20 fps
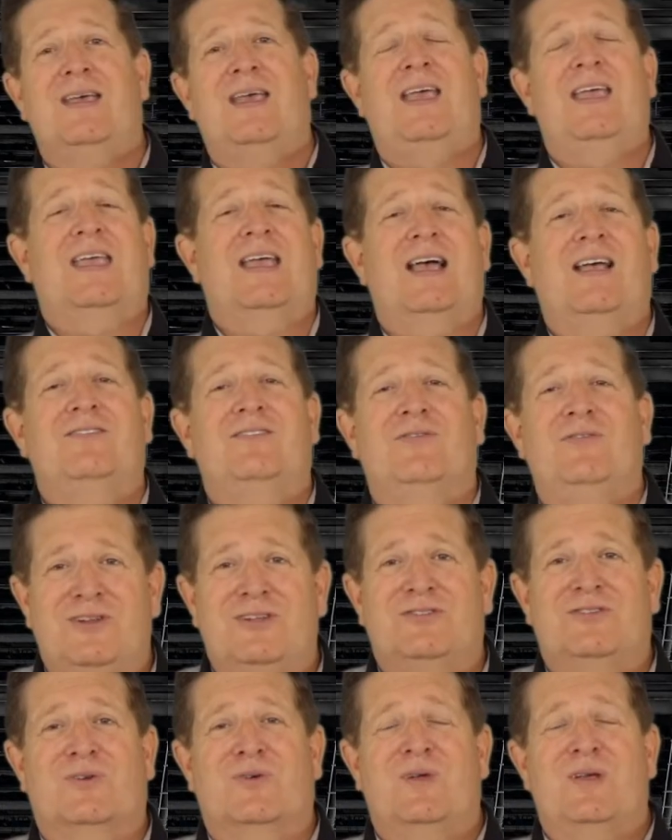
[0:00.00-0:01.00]
Hey guys, if you
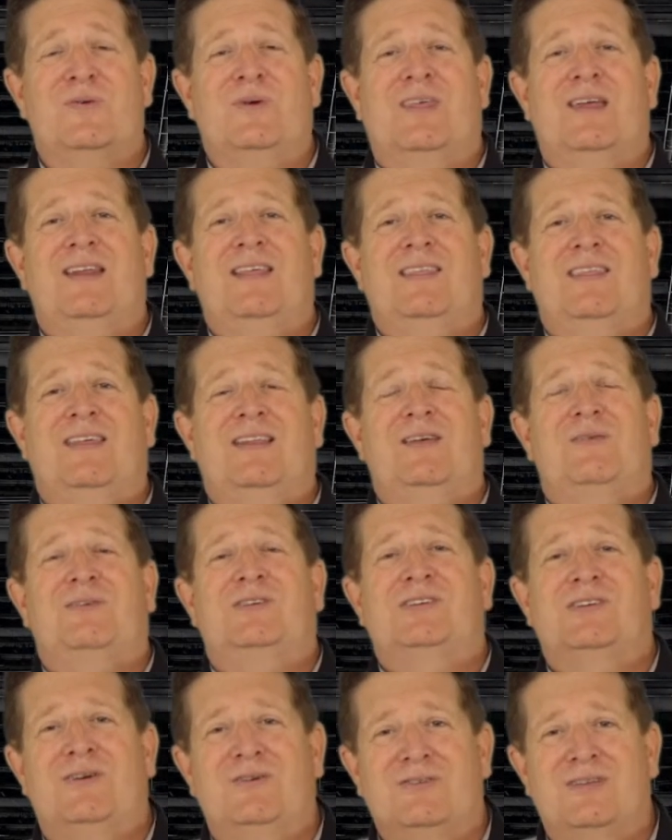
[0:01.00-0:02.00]
disagree with anything that was
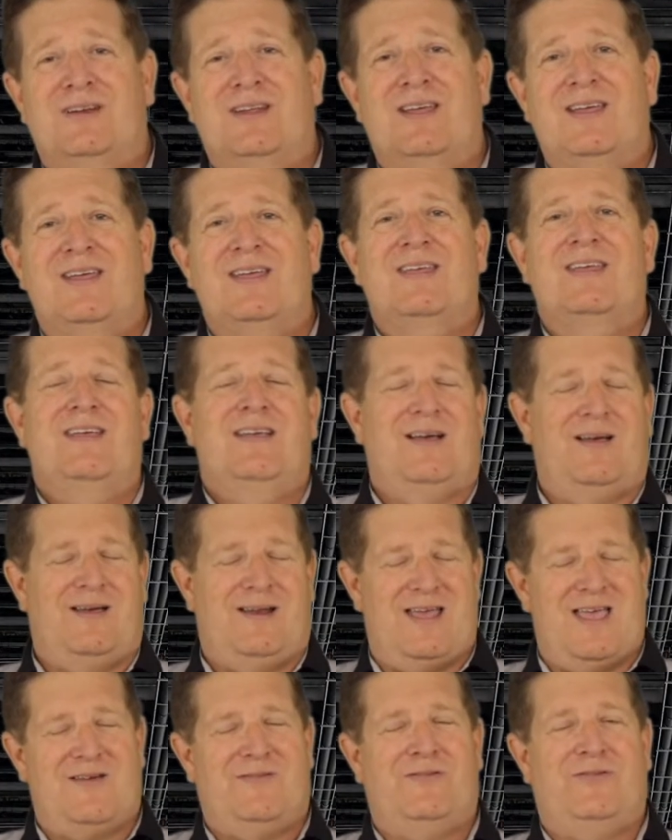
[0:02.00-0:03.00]
shown today, and I
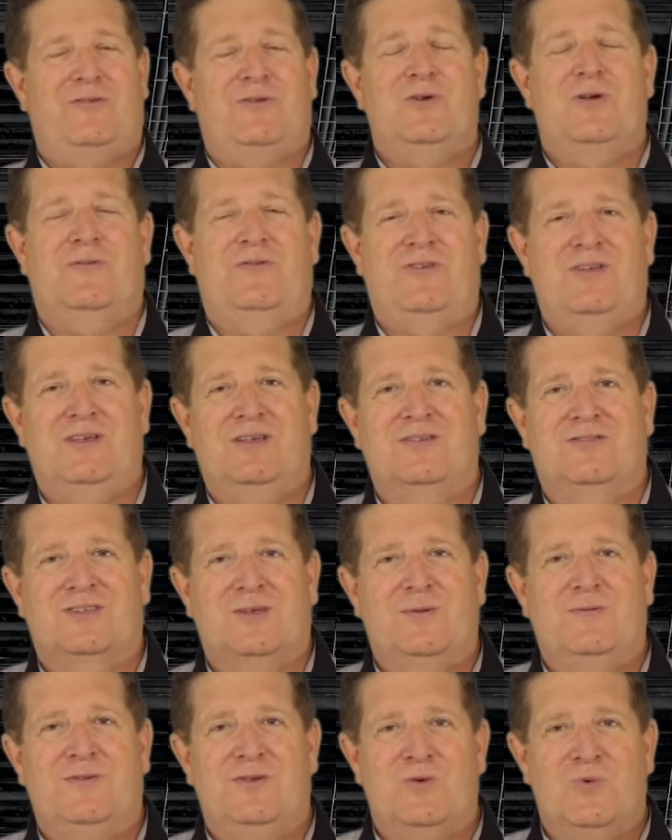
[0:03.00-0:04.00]
have a feeling some
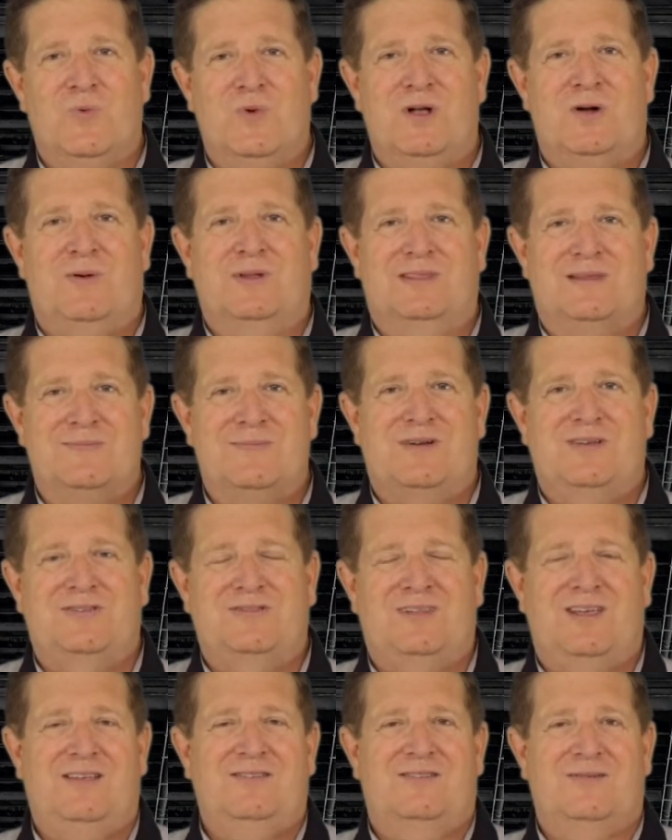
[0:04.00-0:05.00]
of you will with the
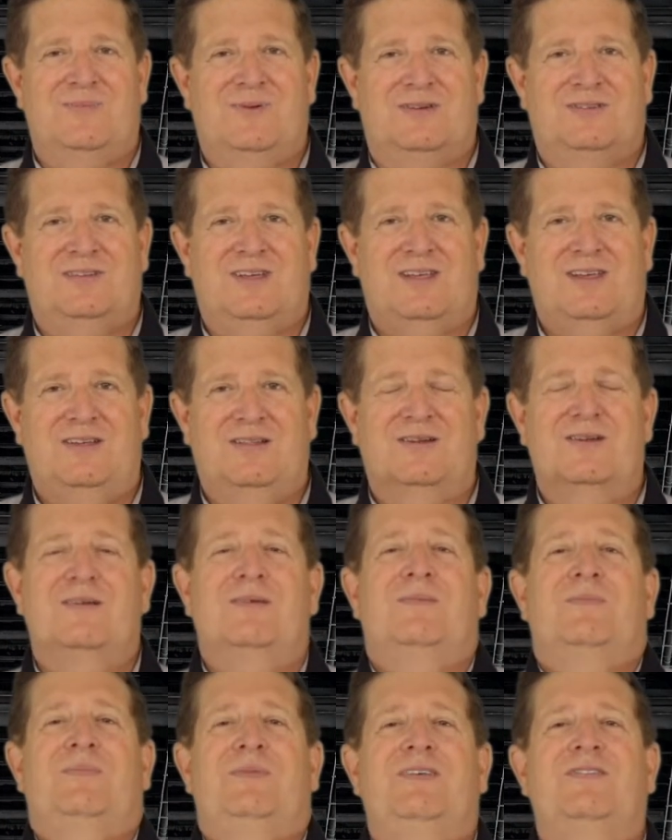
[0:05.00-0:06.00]
Mustangs in particular,
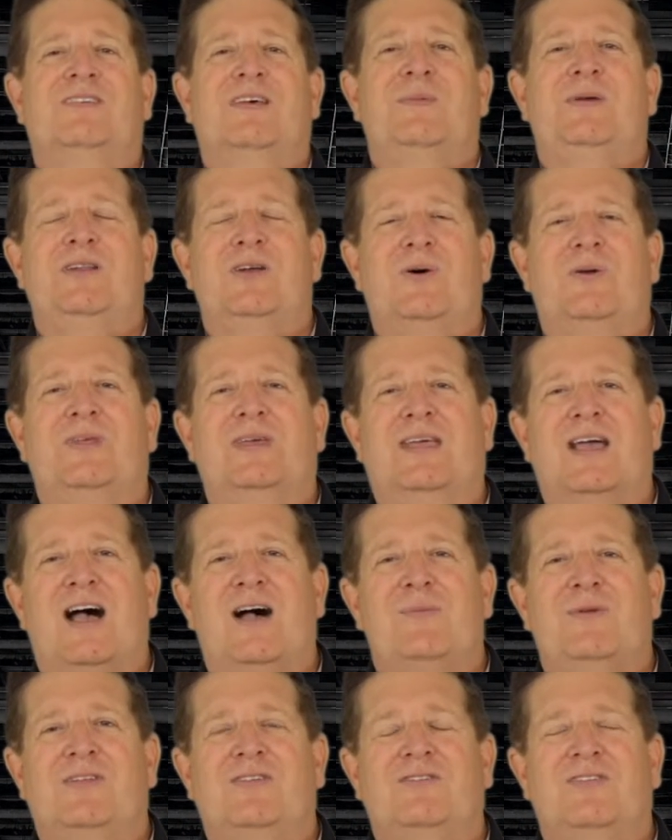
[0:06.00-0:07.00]
please let me know in the
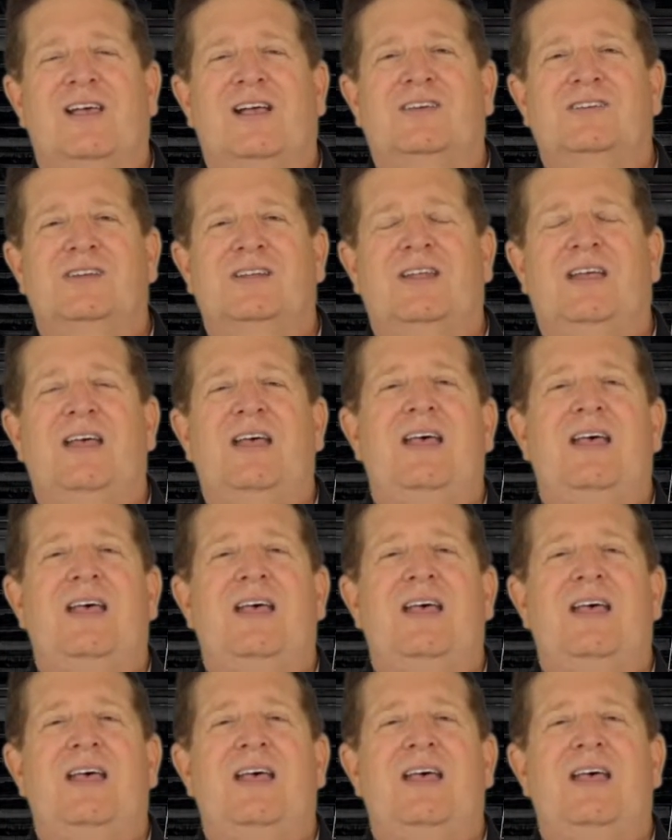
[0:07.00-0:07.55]
comments section.